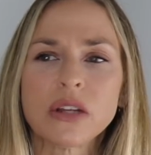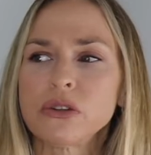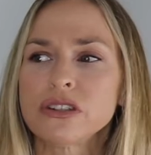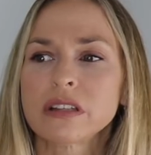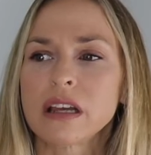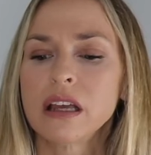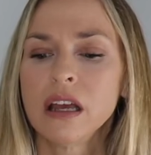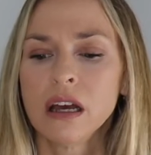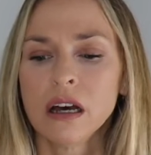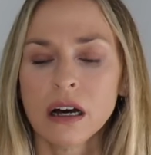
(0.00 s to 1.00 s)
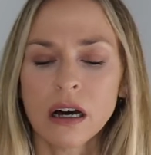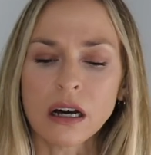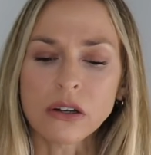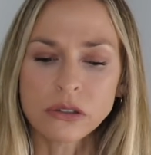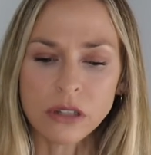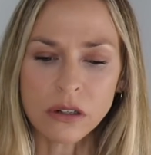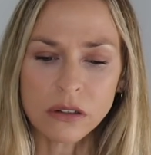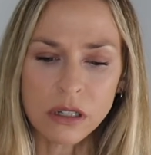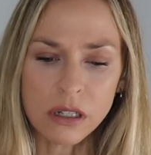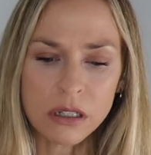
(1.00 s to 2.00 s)
You would just say, Coudon
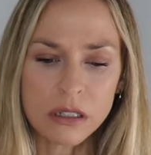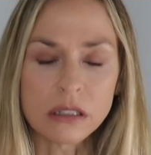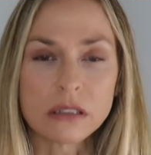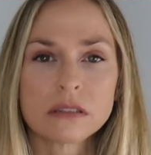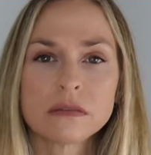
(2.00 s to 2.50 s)
là.